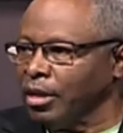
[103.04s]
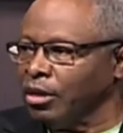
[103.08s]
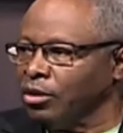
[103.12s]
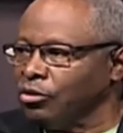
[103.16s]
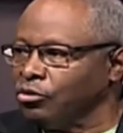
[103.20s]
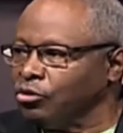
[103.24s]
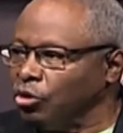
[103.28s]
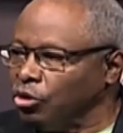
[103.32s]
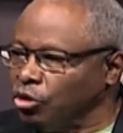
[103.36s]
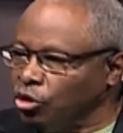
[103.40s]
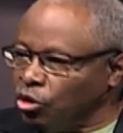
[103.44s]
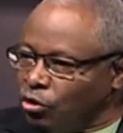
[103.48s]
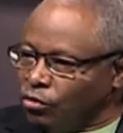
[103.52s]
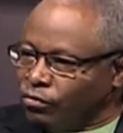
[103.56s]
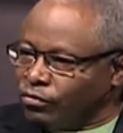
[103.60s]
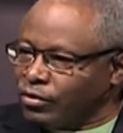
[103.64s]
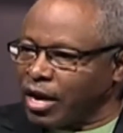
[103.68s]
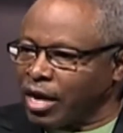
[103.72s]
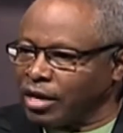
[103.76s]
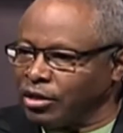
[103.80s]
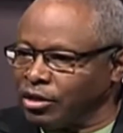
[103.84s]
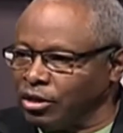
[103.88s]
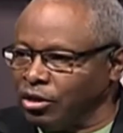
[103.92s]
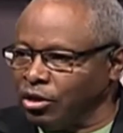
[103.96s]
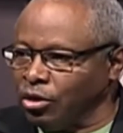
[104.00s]
So you've
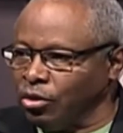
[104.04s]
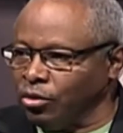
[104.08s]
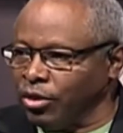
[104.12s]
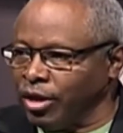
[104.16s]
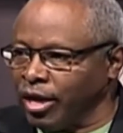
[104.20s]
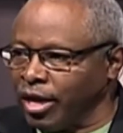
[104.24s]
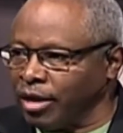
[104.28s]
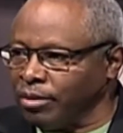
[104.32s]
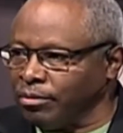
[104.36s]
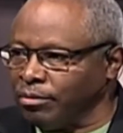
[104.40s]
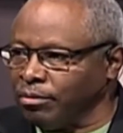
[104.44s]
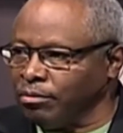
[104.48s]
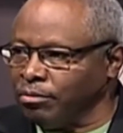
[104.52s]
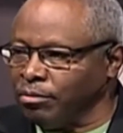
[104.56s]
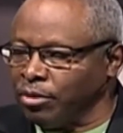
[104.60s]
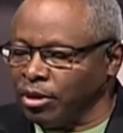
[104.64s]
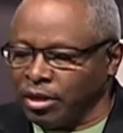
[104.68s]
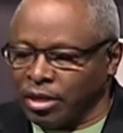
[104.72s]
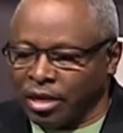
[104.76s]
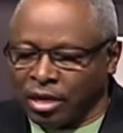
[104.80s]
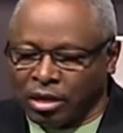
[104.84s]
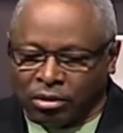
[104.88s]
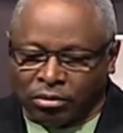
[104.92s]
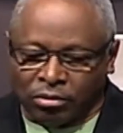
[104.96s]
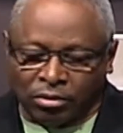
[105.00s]
got to know that. But
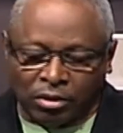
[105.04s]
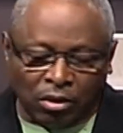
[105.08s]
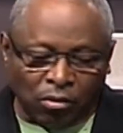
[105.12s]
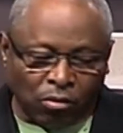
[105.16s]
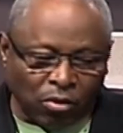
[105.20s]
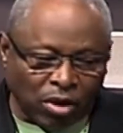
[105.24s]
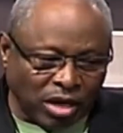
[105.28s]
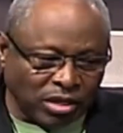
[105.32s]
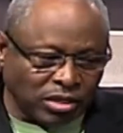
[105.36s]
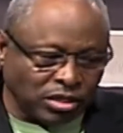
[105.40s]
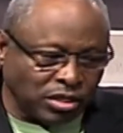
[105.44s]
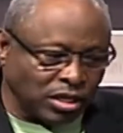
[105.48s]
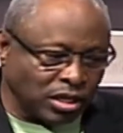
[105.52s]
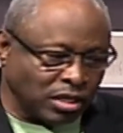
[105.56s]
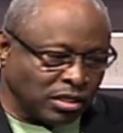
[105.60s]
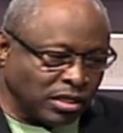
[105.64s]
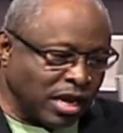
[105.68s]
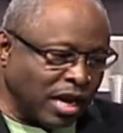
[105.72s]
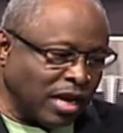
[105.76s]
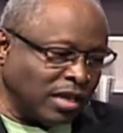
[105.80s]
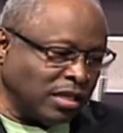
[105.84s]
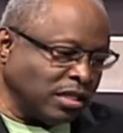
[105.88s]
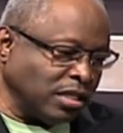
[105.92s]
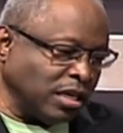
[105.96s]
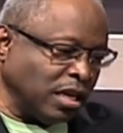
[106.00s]
now watch this.
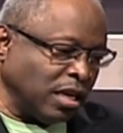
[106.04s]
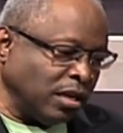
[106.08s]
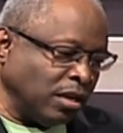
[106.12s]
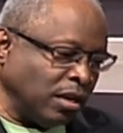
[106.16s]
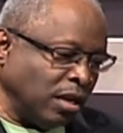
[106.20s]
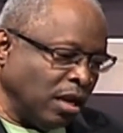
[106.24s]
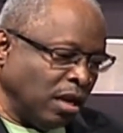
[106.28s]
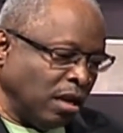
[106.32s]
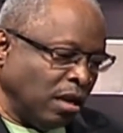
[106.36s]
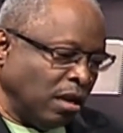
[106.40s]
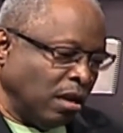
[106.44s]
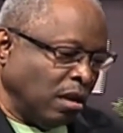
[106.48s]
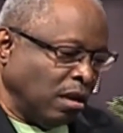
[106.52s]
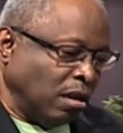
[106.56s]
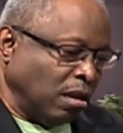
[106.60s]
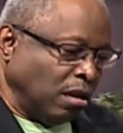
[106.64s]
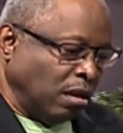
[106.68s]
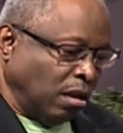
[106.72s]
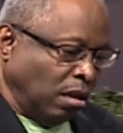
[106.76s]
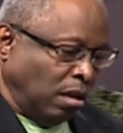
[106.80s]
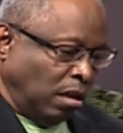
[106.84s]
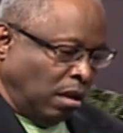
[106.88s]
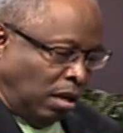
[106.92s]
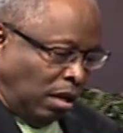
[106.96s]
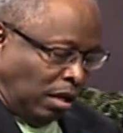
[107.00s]
Let
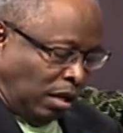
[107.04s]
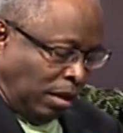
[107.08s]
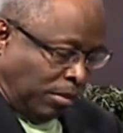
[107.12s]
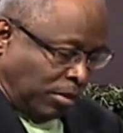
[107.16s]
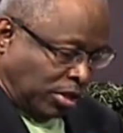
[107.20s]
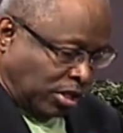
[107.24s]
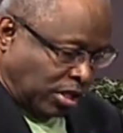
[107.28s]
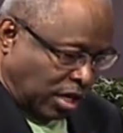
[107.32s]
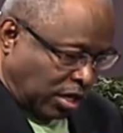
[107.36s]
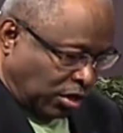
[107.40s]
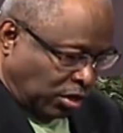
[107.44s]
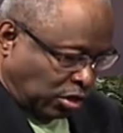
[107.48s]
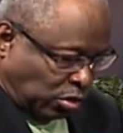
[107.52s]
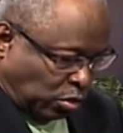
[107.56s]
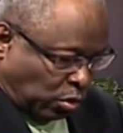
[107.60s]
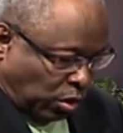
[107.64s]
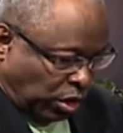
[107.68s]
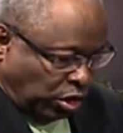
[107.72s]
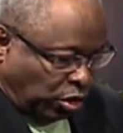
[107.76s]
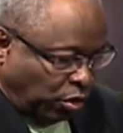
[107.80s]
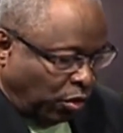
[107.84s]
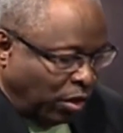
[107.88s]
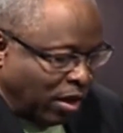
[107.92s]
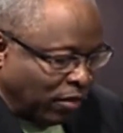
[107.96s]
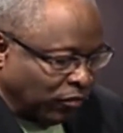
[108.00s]
me say it this way.
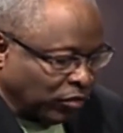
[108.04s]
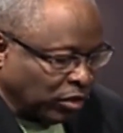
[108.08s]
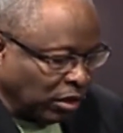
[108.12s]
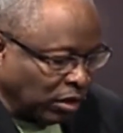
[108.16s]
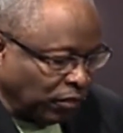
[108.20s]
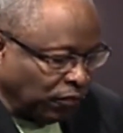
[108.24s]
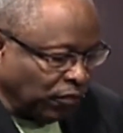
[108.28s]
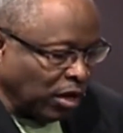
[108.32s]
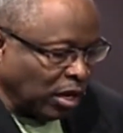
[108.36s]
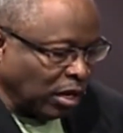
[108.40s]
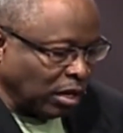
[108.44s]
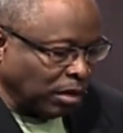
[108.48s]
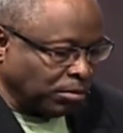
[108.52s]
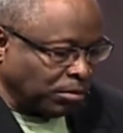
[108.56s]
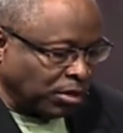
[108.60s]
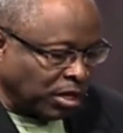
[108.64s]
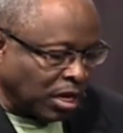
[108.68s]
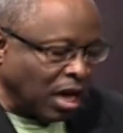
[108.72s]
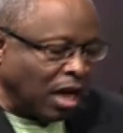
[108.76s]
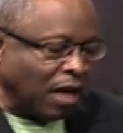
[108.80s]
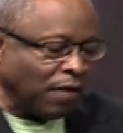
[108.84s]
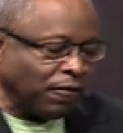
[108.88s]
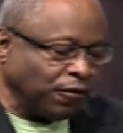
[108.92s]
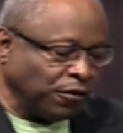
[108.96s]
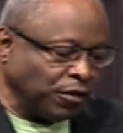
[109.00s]
You have to develop
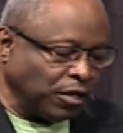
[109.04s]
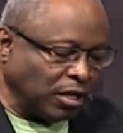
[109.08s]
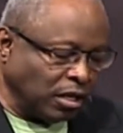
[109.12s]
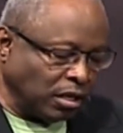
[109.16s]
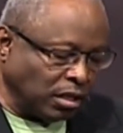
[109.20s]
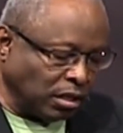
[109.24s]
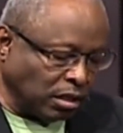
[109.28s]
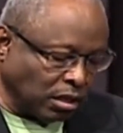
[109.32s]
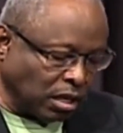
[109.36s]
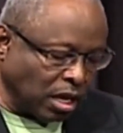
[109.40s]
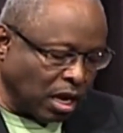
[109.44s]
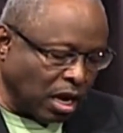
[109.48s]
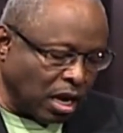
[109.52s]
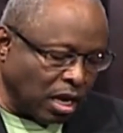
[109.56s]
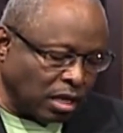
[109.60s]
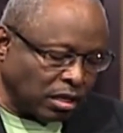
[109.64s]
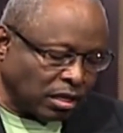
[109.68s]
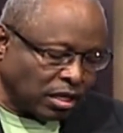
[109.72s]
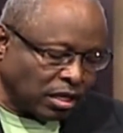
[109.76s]
confidence in God,